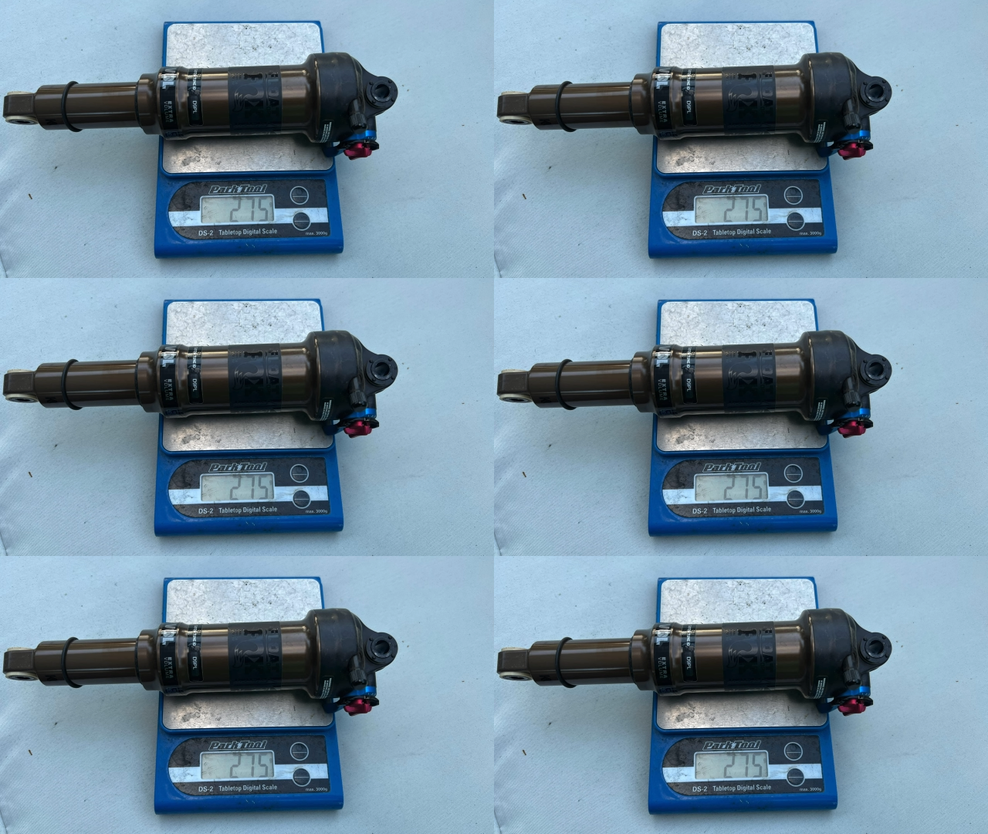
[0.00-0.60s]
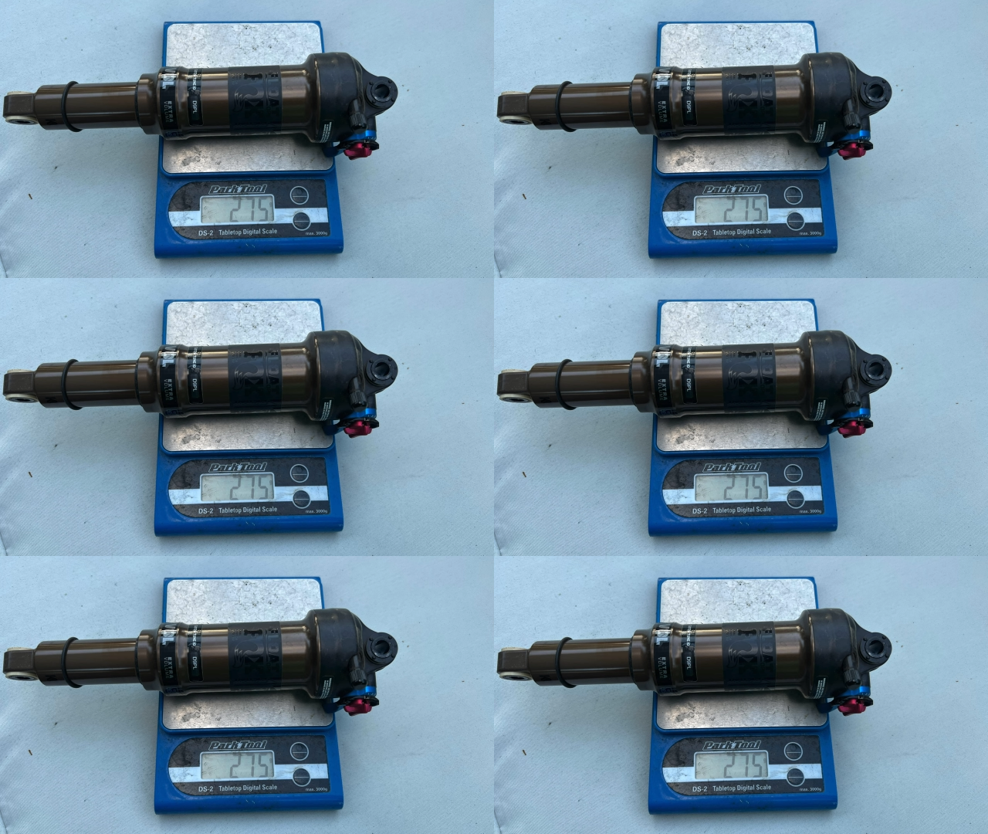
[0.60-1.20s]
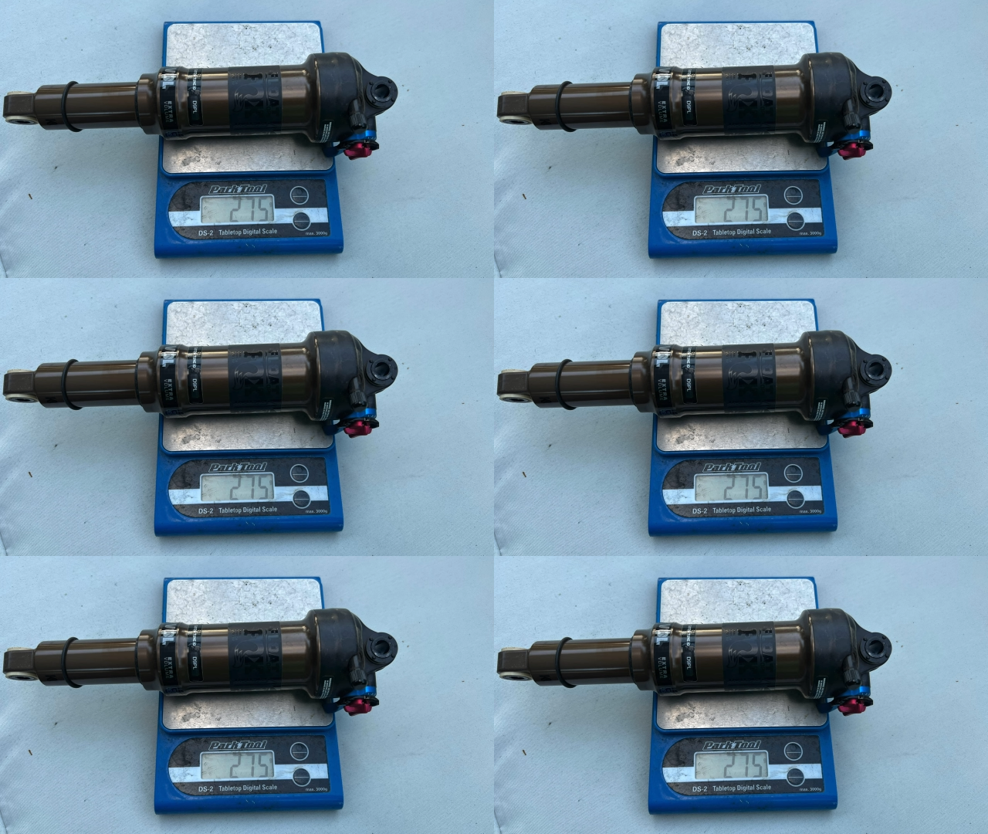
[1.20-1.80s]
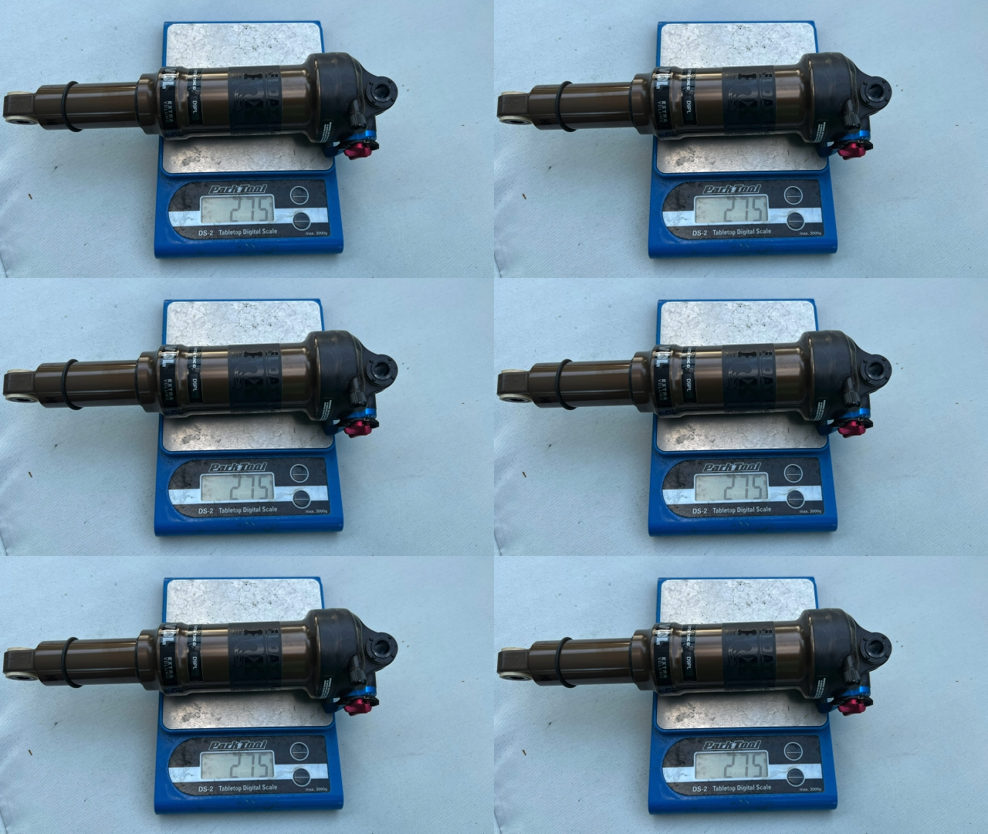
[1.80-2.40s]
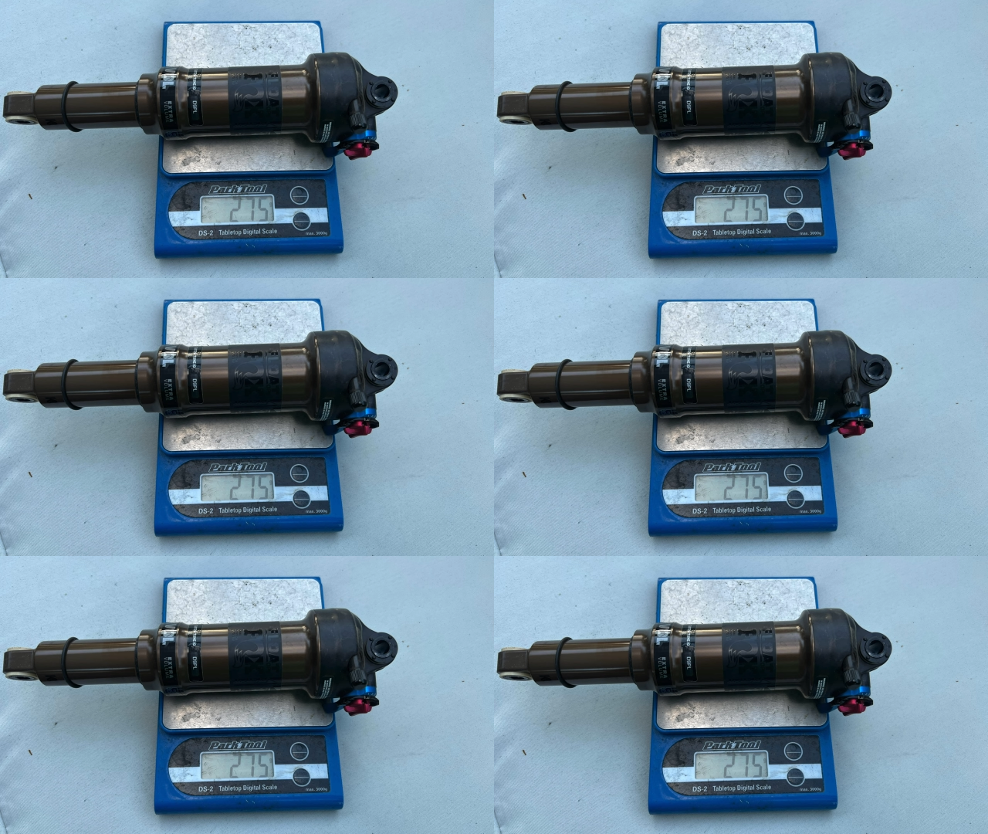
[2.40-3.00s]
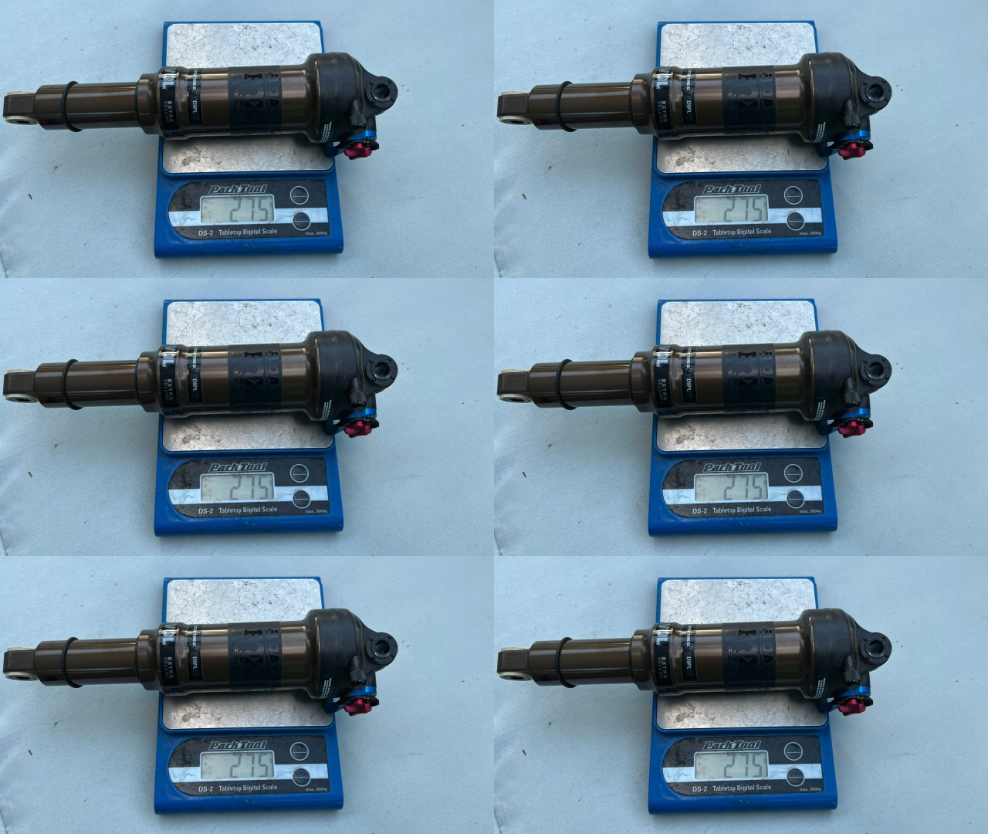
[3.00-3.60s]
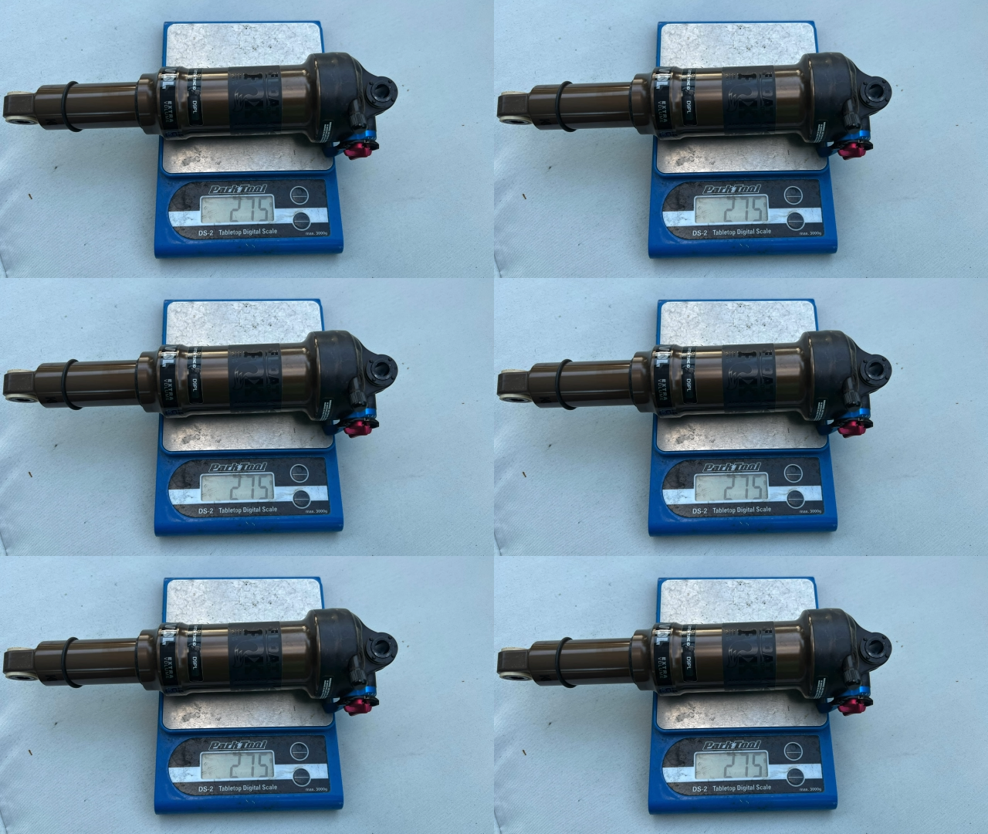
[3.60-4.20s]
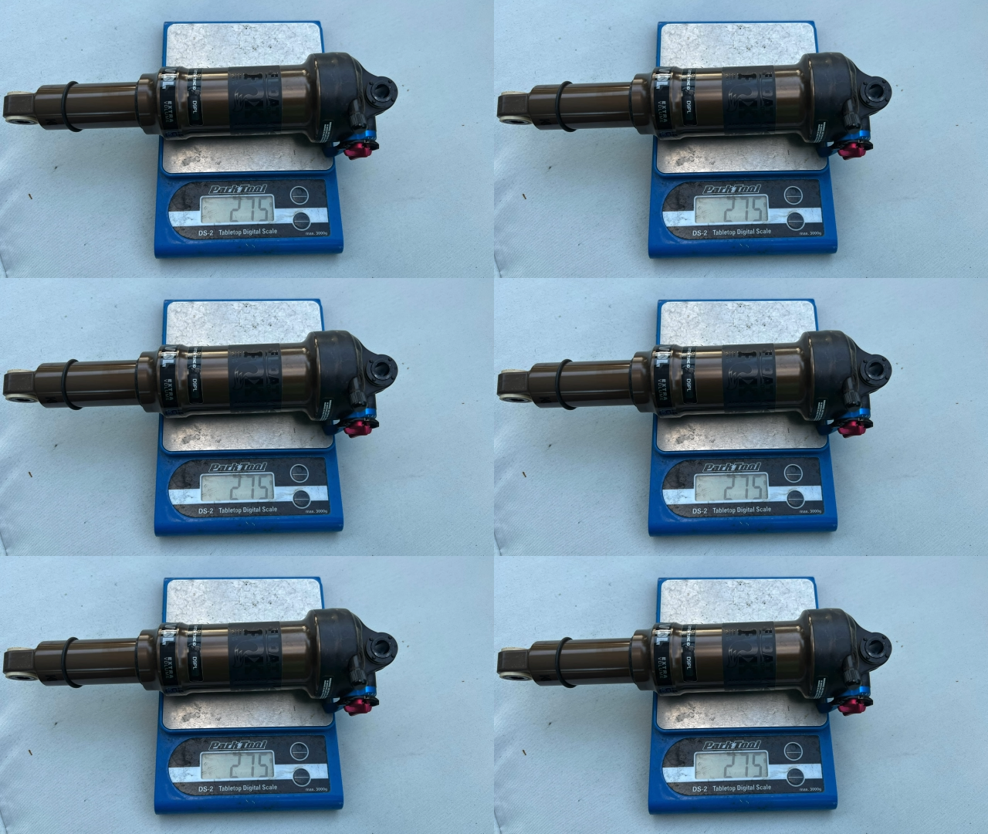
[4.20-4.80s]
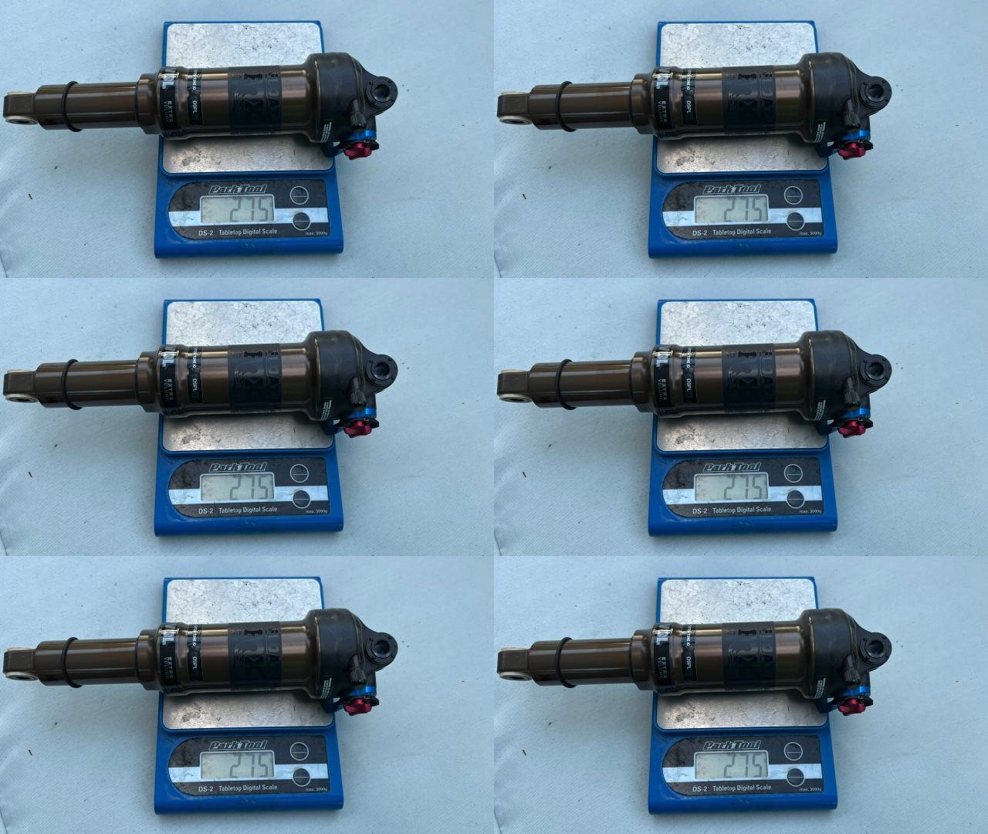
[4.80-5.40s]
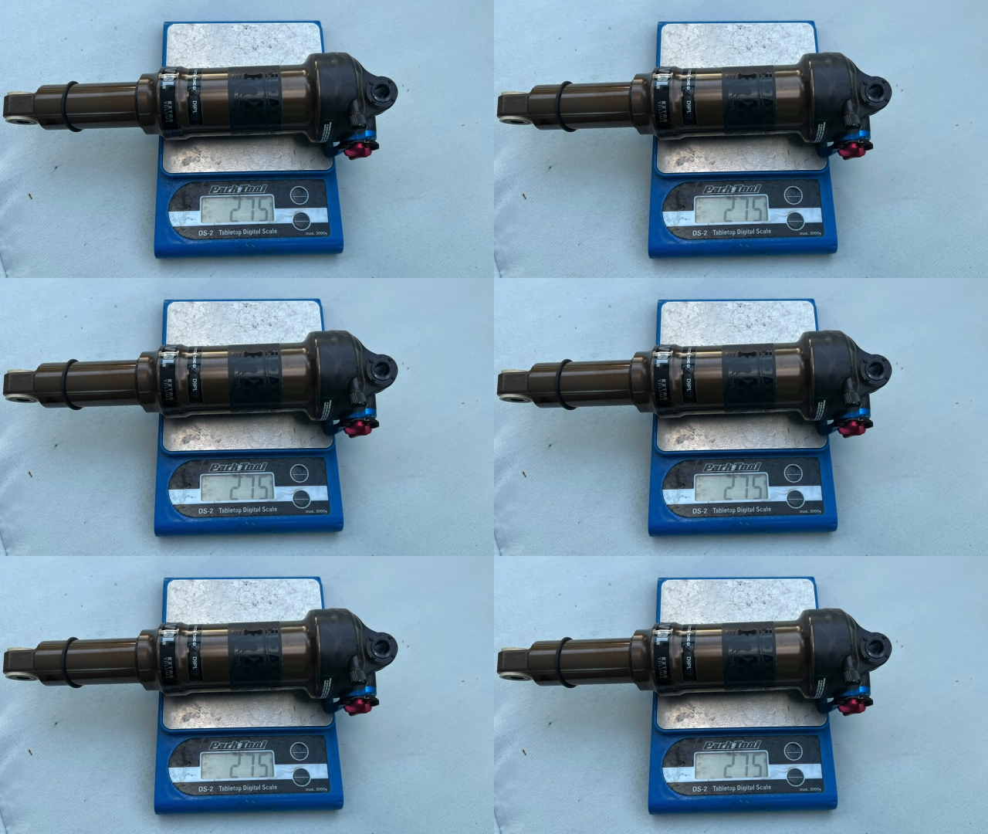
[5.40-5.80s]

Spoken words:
Nobody's mouth can be seen.